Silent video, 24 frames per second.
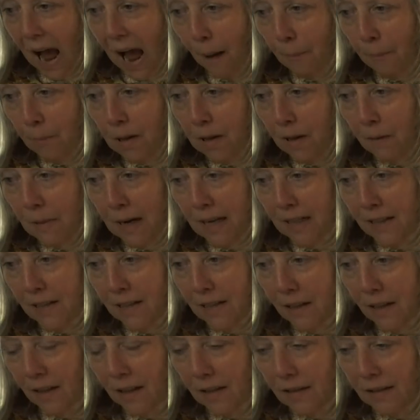Apple
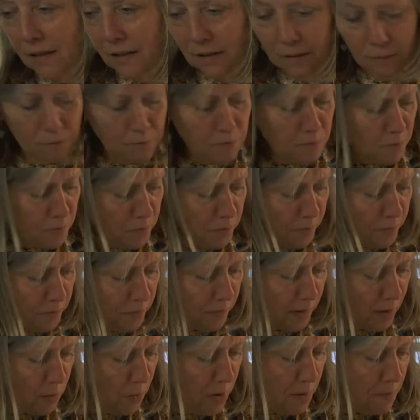butter.
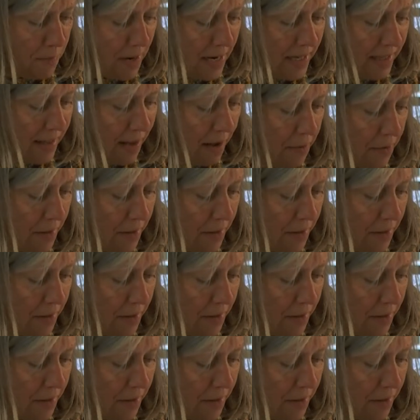Mm, really,